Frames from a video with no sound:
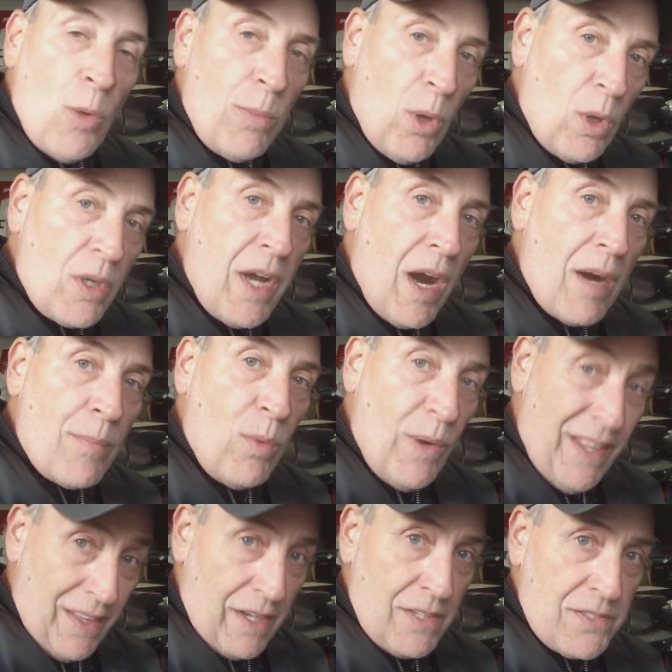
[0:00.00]
bowl carb
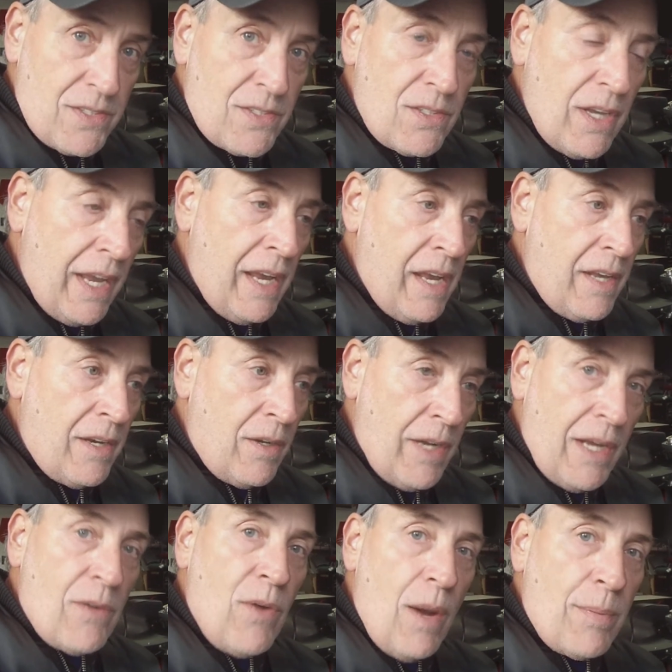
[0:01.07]
with us and
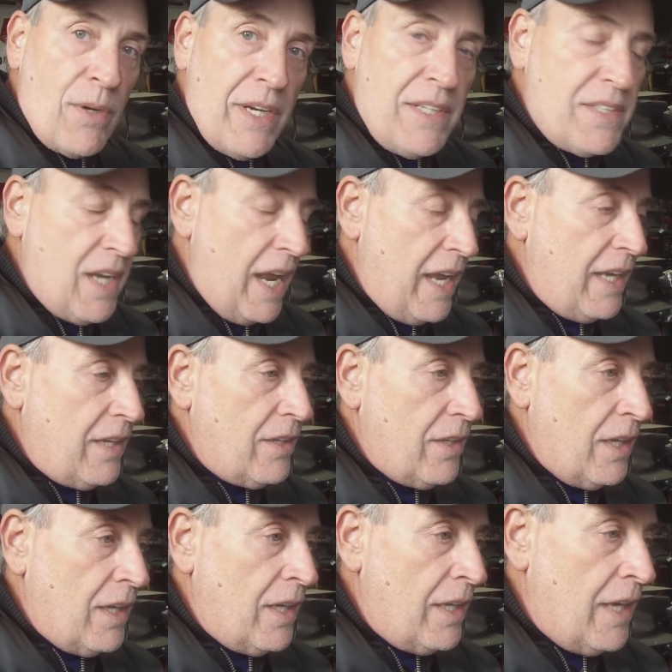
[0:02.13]
a rubber intake,
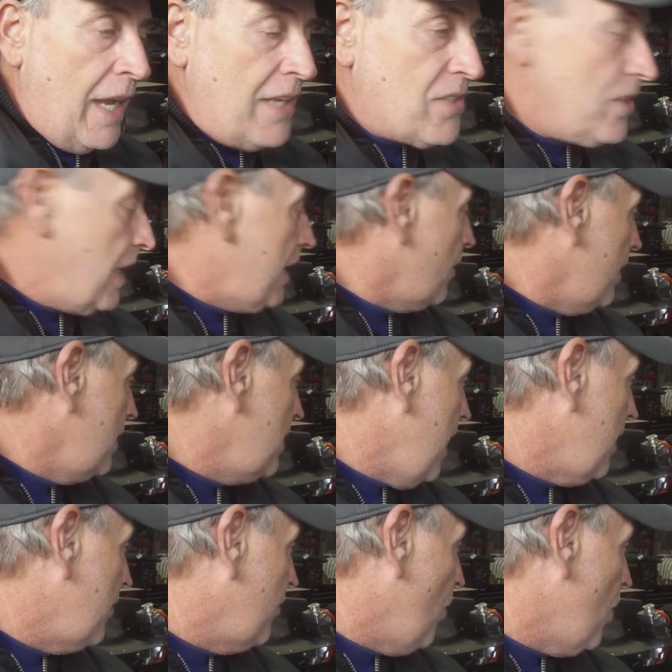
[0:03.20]
an isolator
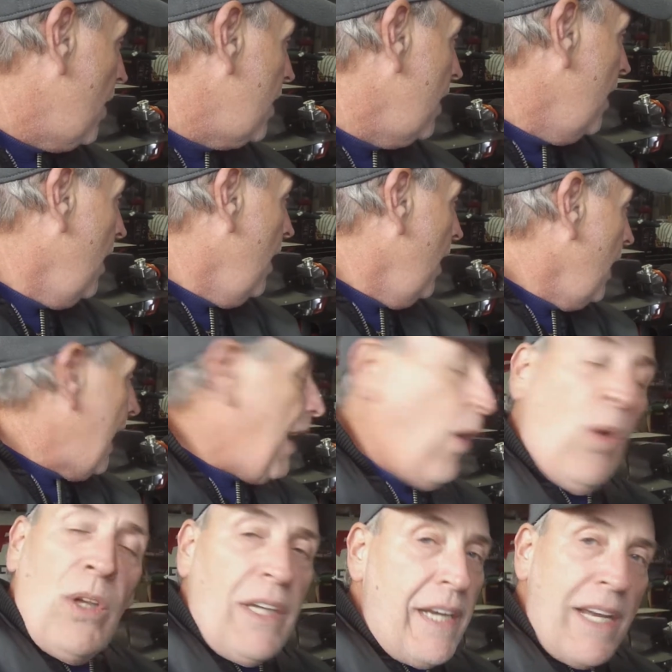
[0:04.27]
intake for it,
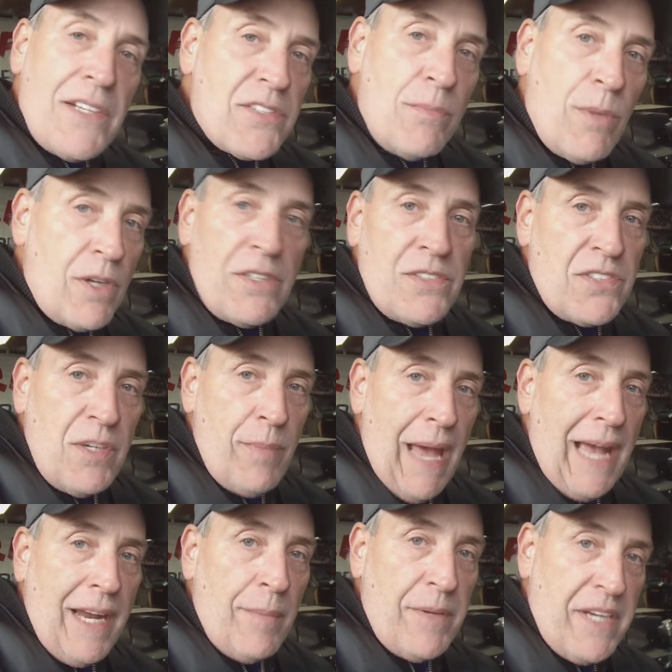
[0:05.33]
only as emergency
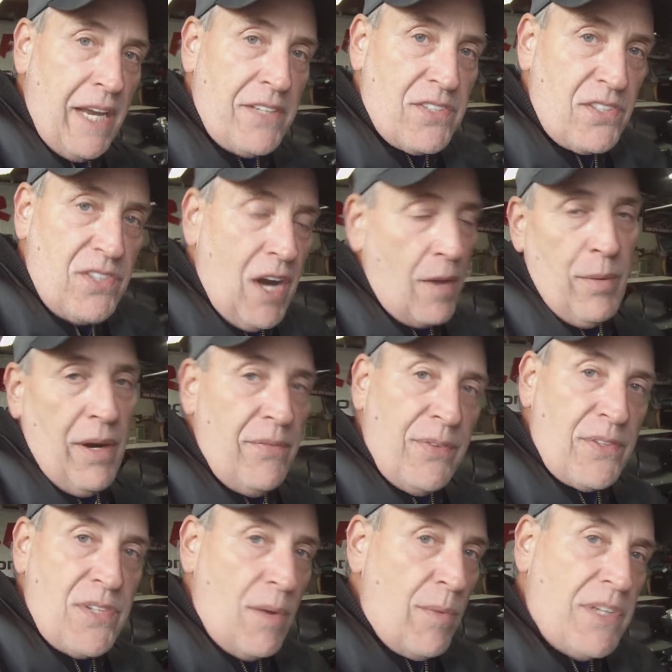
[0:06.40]
backup in case this carburetor
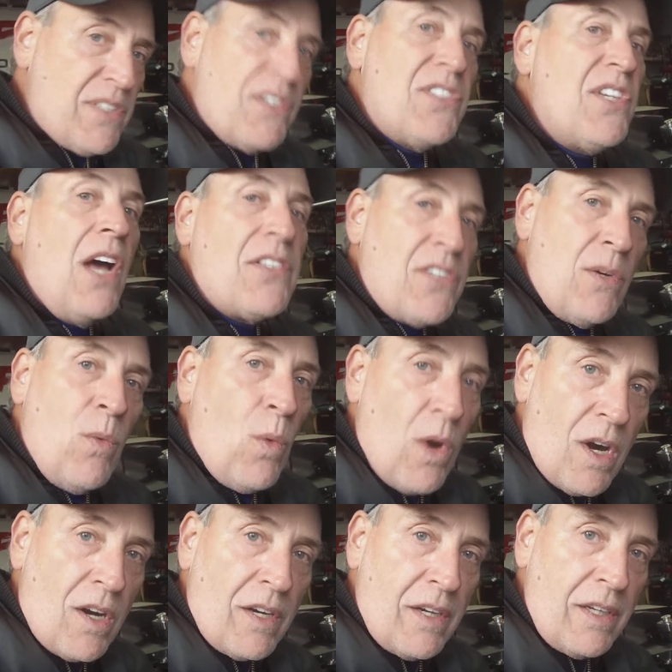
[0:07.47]
for some reason doesn't
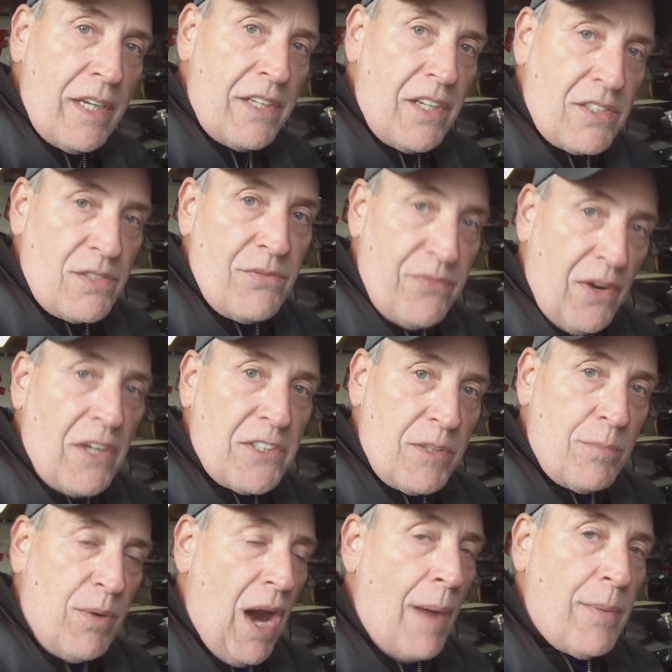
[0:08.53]
work. It doesn't
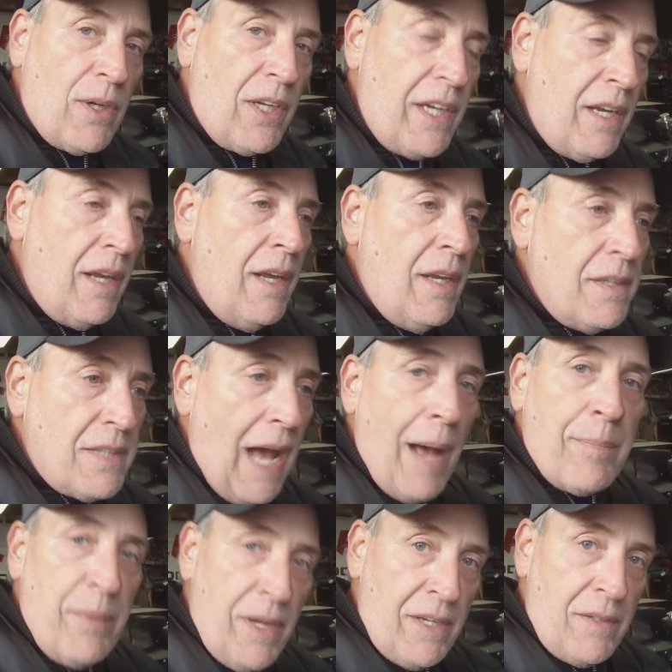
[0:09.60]
function properly.
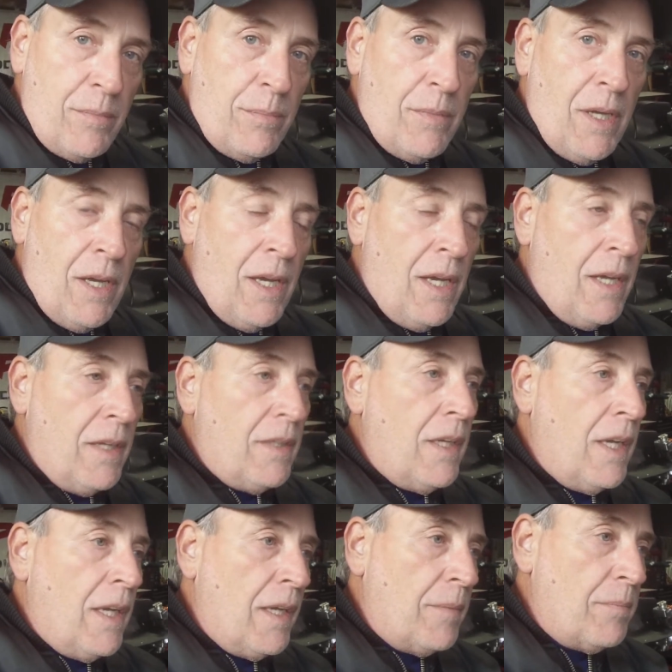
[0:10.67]
Top end,
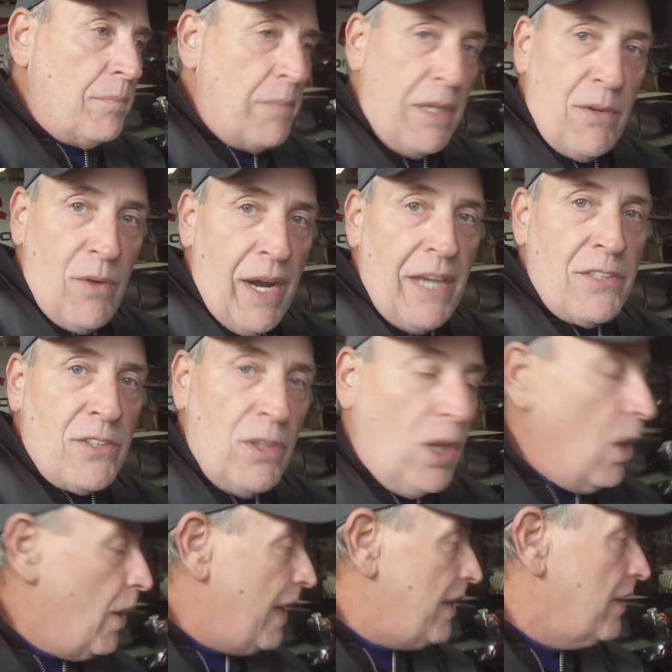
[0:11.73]
mid-range, and
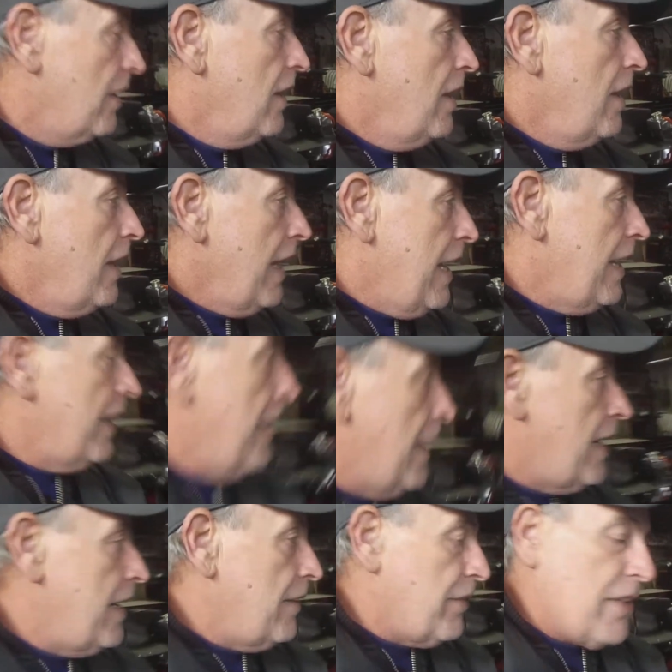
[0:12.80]
low end.
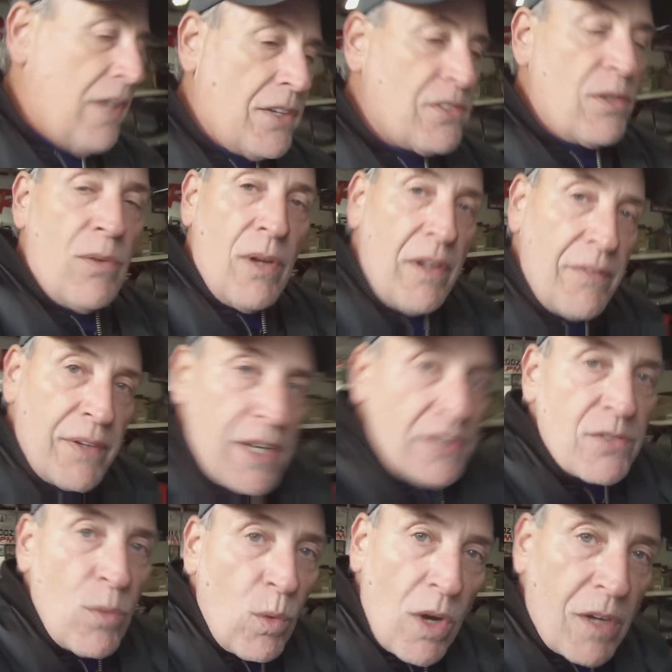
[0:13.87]
And if it
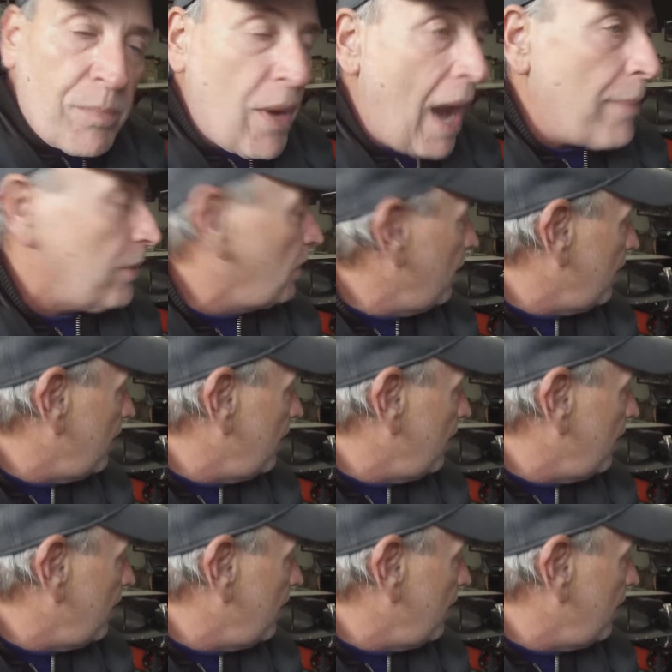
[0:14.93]
doesn't work properly,